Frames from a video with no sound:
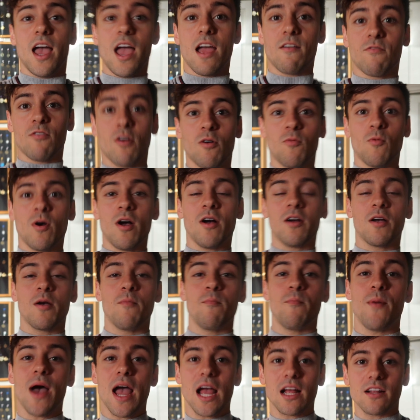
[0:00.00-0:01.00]
Hey everyone,
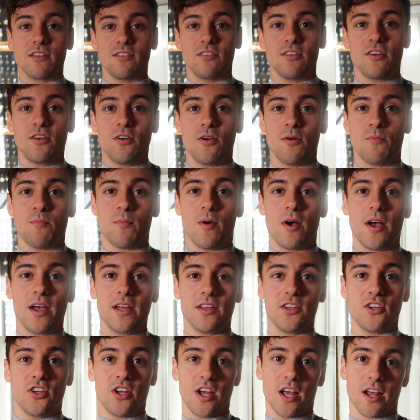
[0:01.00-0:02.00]
welcome back to
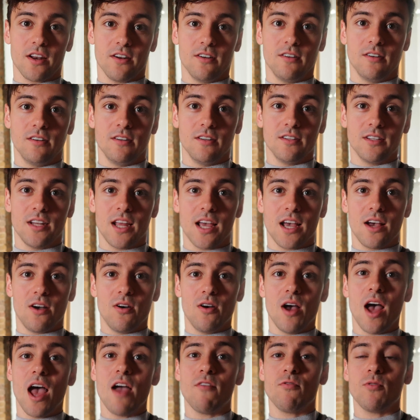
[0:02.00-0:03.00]
my channel.
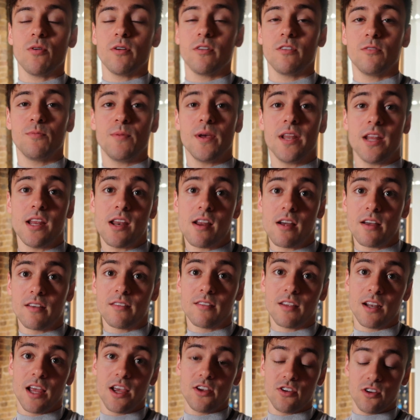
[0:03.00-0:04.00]
Now, everyone has been in
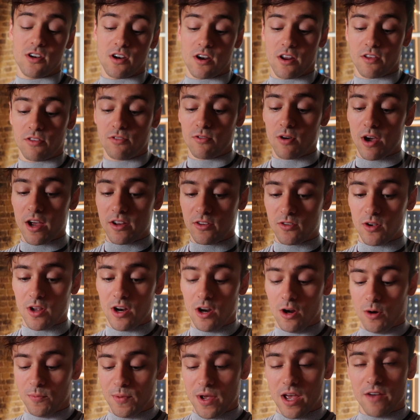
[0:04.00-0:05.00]
isolation and I thought I'd
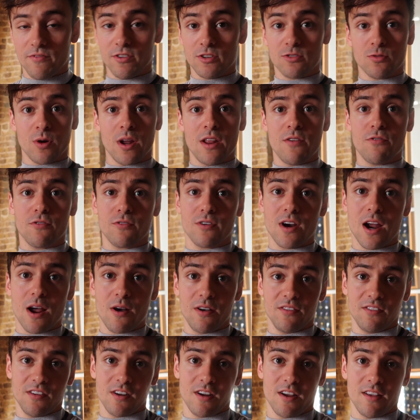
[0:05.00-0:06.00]
do a little bit of a 24
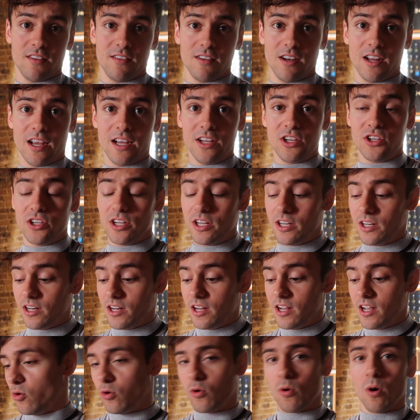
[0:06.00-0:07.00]
hours in
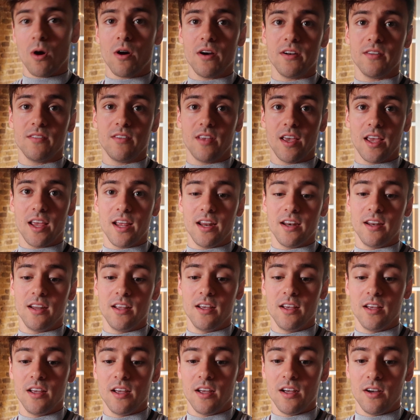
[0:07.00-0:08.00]
isolation or
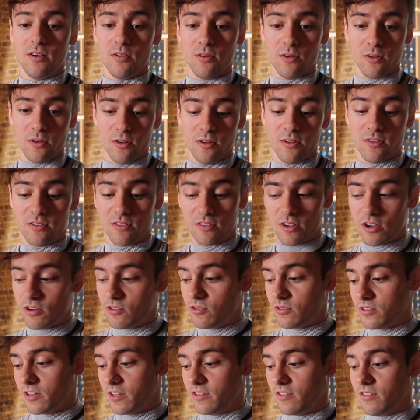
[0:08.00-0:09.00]
quarantine or
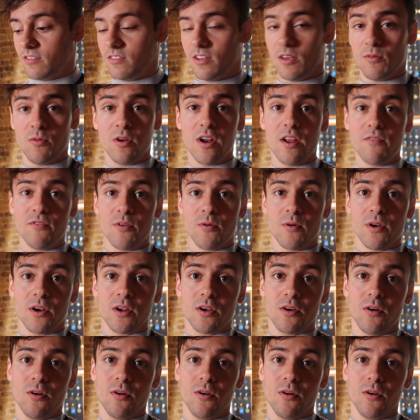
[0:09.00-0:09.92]
social distancing, whatever you want to